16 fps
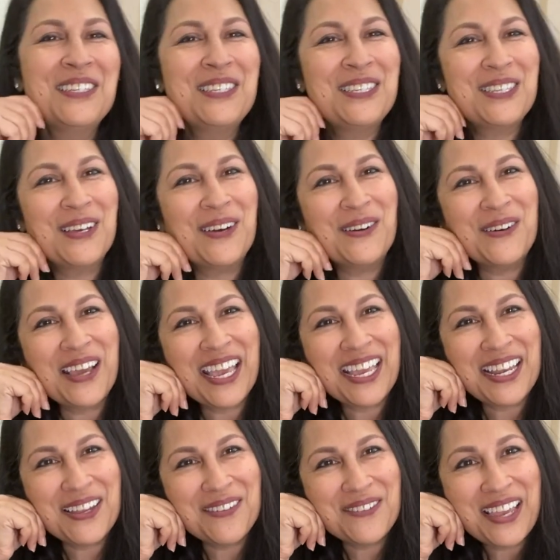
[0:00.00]
So
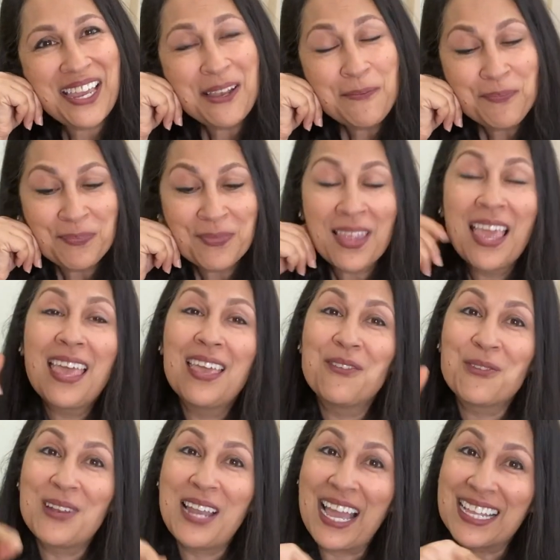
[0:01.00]
anyway,
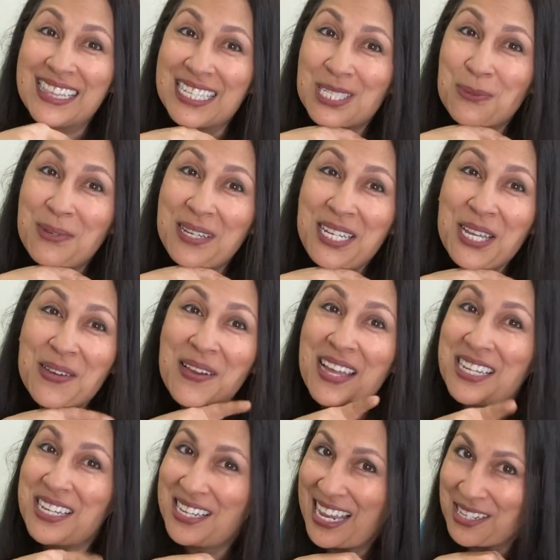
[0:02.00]
if you like this video
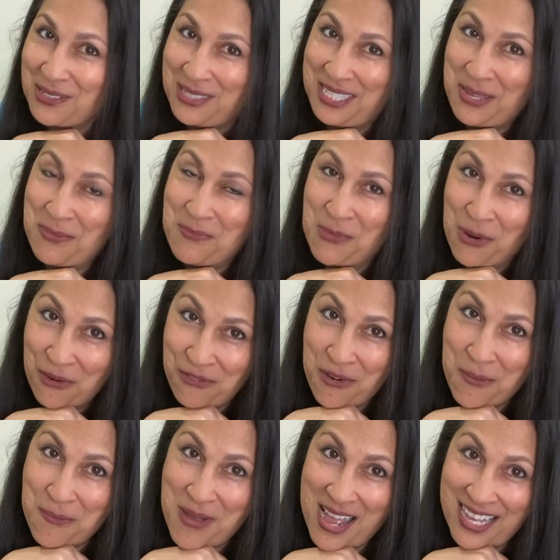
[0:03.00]
and you'd like to see more
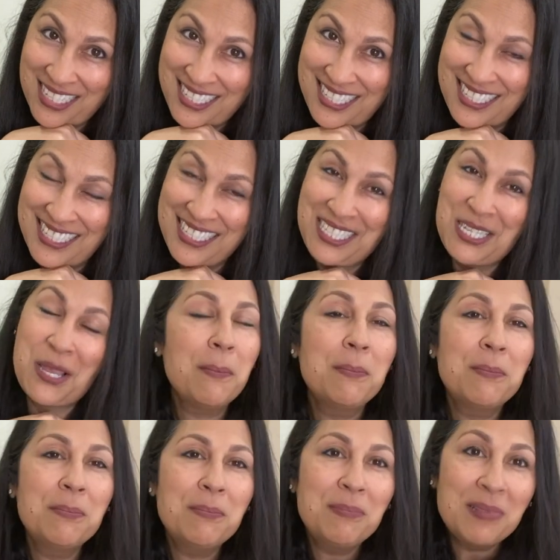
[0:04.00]
from us,
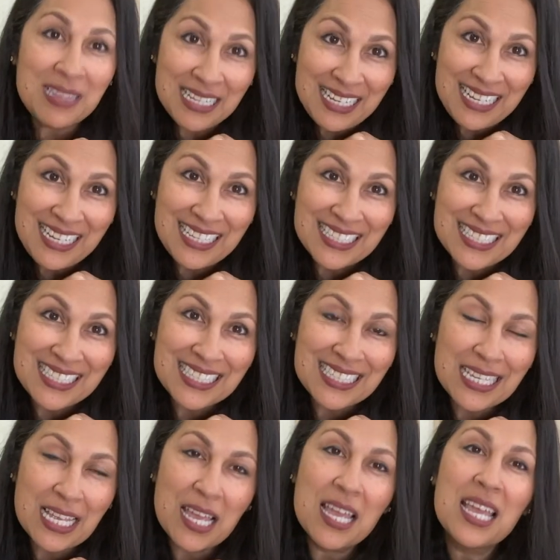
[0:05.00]
please
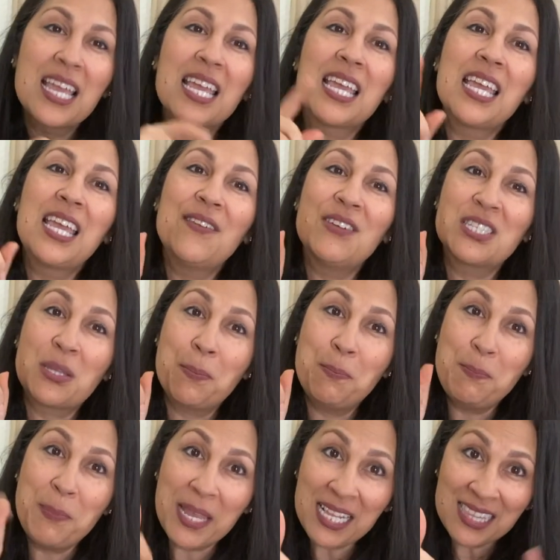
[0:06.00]
give us a
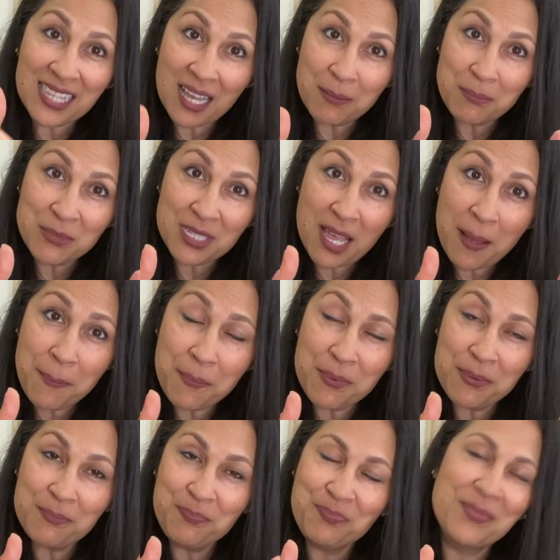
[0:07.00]
big thumbs up
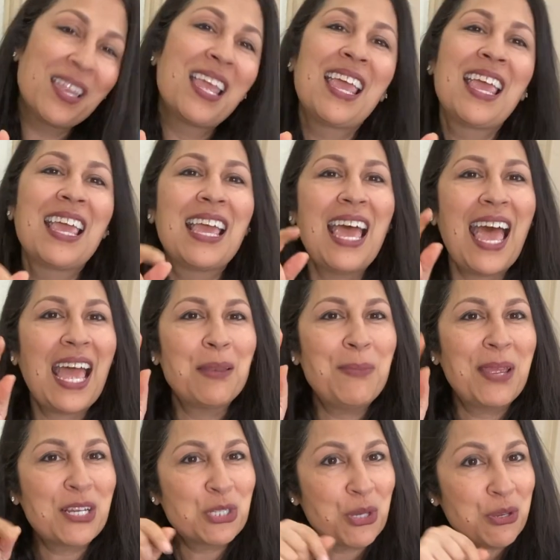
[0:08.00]
and
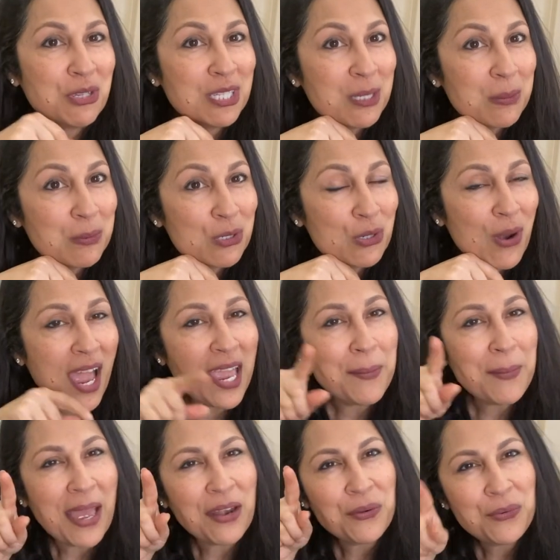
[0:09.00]
make sure you subscribe
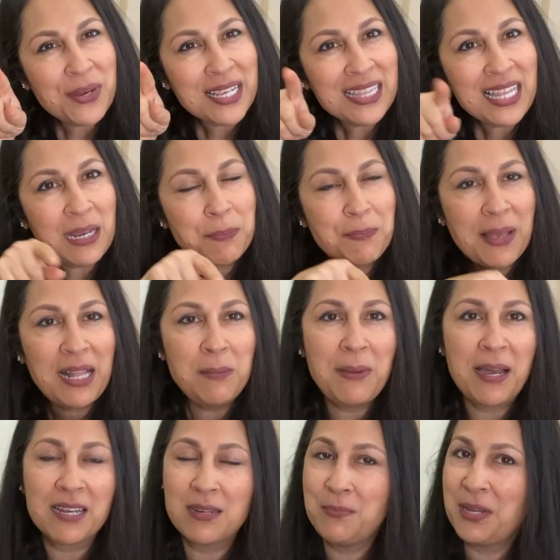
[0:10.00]
and ring that bell
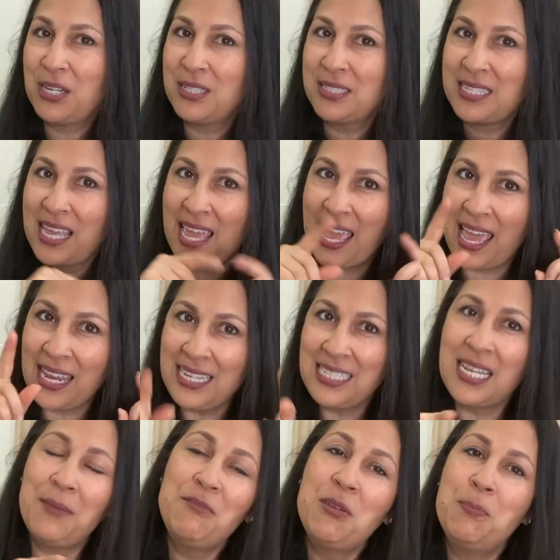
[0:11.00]
button, because
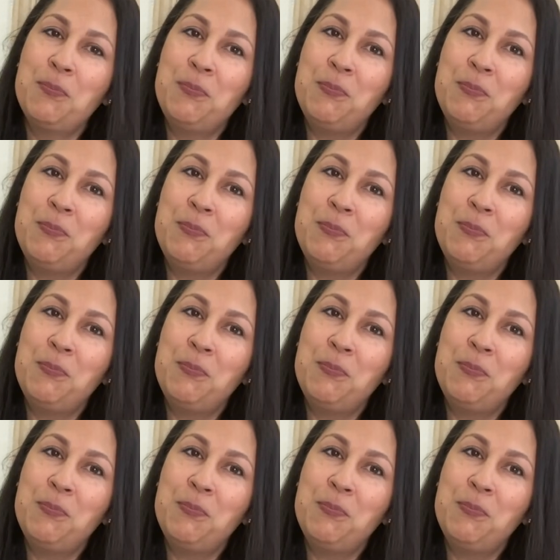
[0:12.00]
anytime we